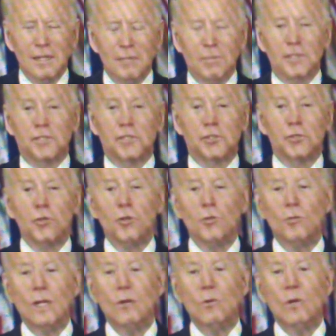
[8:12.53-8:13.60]
But
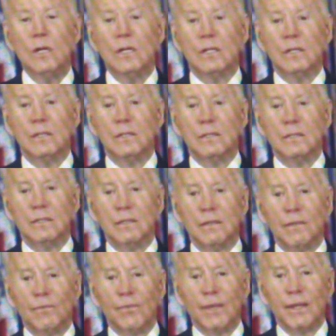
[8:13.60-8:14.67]
soon we will.
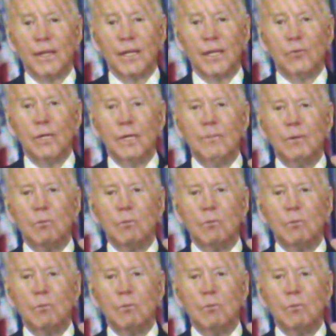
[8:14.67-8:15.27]
We've